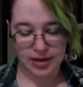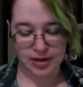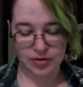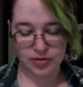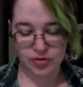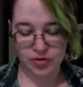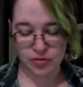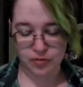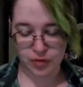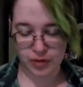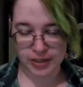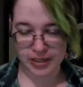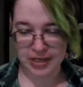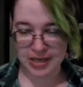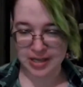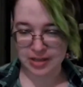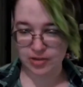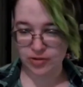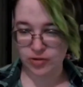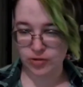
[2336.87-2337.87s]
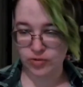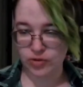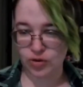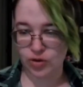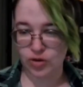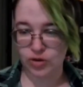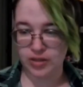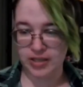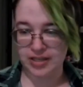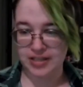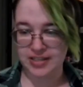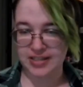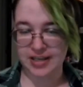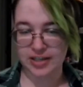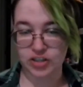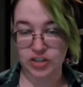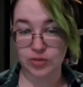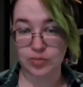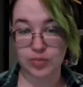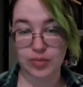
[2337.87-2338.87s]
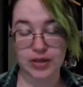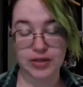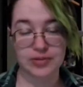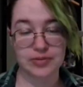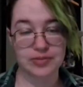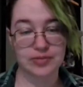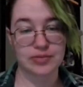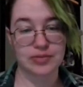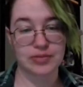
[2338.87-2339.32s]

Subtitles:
I don't know if we're going to get through the whole next section, but